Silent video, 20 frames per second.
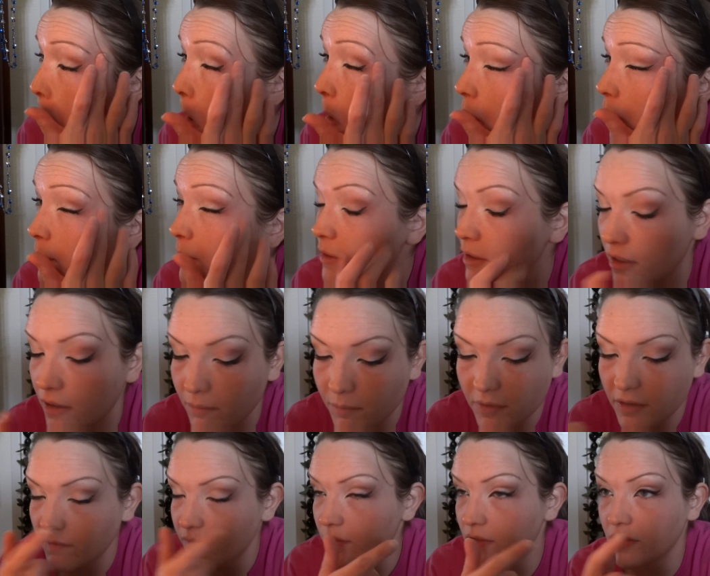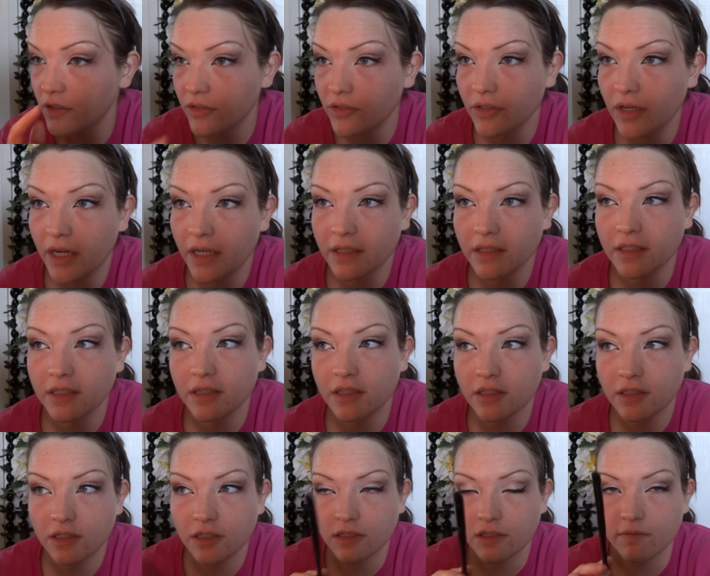wipe it off, but if it's on your eyelid
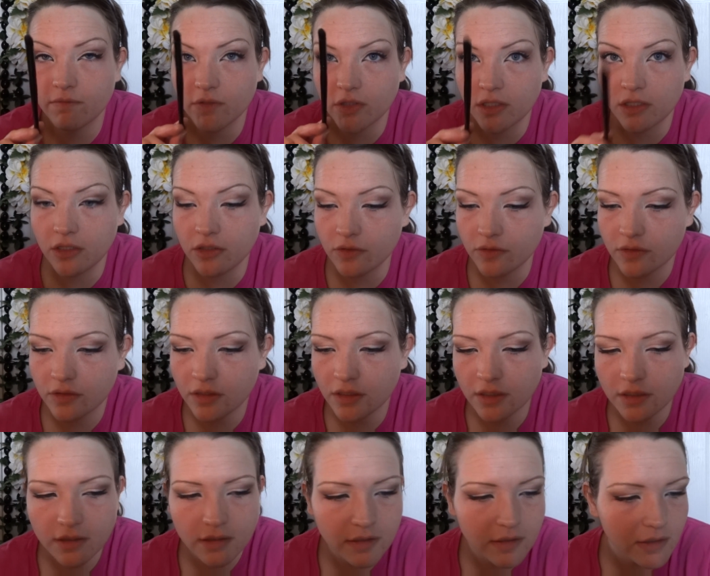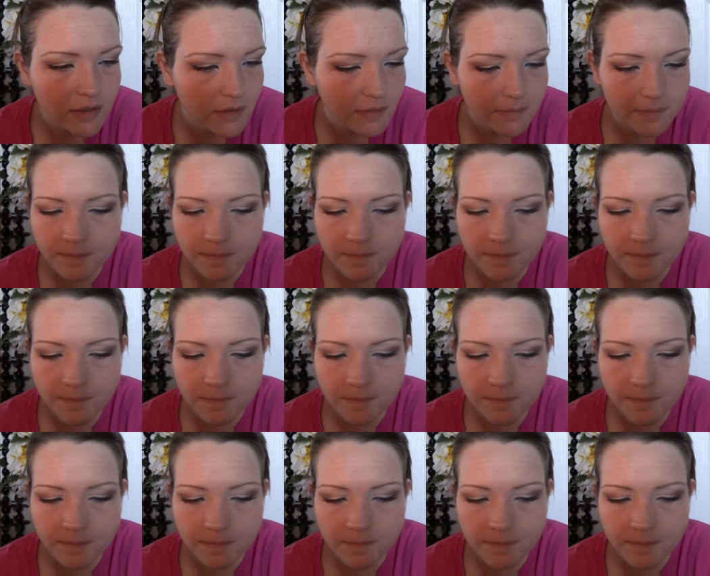then definitely use this.